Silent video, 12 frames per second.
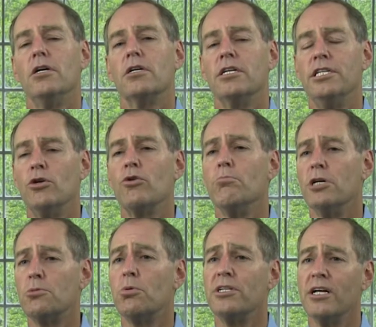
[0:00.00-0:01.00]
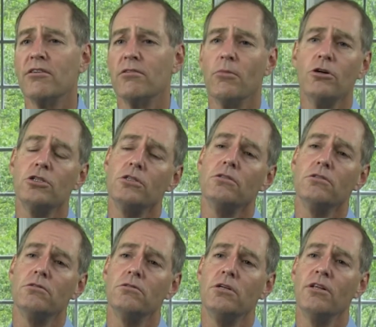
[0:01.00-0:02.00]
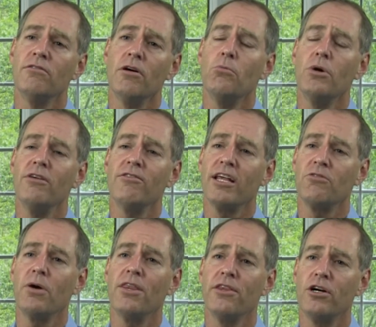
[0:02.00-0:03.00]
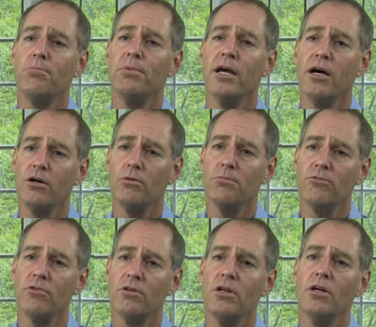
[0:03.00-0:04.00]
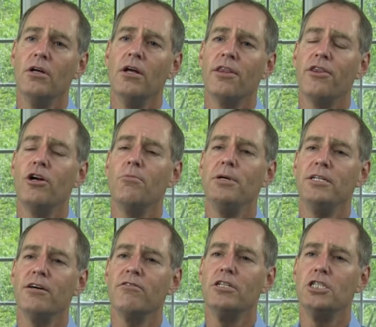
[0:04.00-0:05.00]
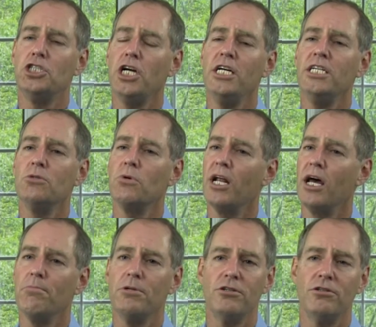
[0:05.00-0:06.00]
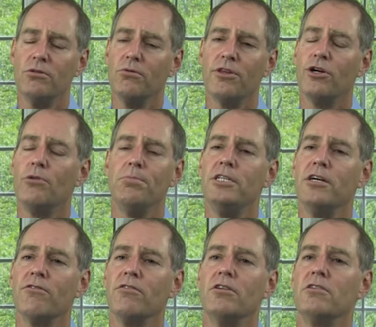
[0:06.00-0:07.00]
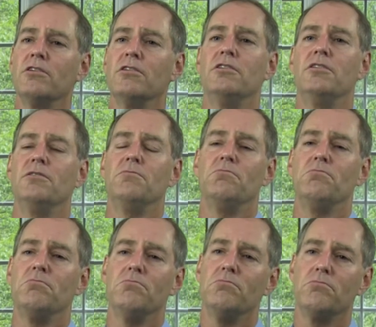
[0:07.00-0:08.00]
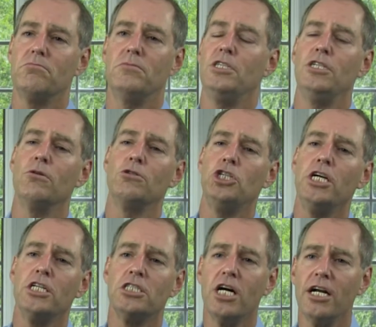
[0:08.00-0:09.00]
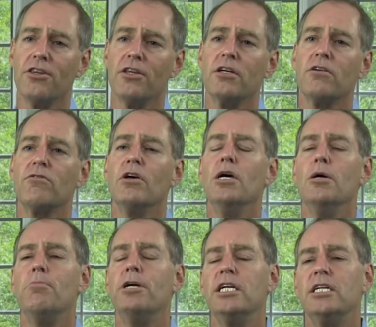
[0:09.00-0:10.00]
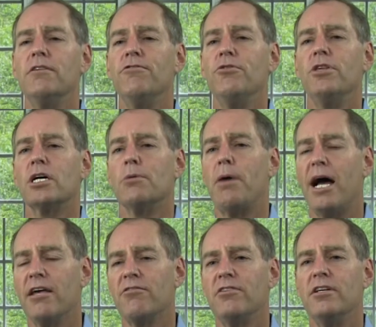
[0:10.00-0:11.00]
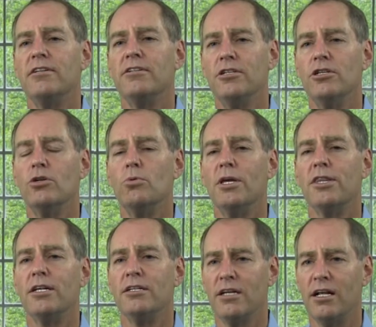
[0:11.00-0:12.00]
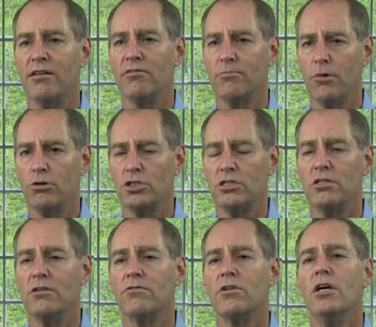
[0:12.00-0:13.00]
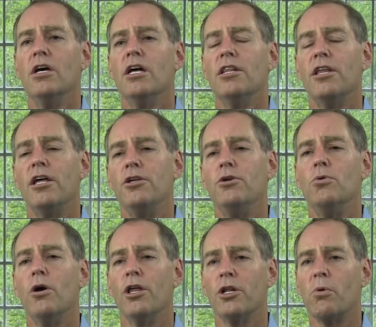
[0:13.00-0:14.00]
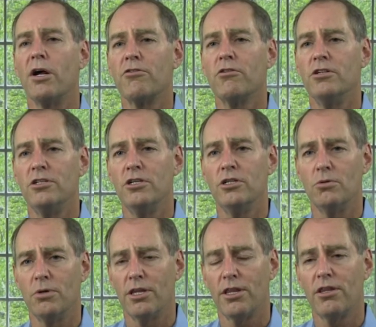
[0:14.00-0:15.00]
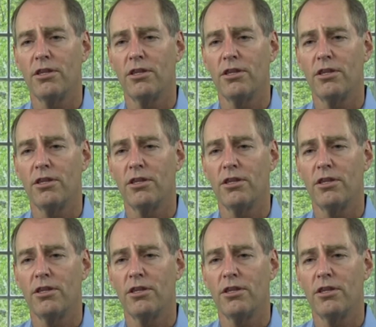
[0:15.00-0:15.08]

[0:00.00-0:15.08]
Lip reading: can deal with much more intense emotion. In some ways, that's why therapy helps. Therapy doesn't change what happened to you. Therapy doesn't, change a lot of things, but it gives you the capacity to deal with intense emotions that you otherwise couldn't deal with.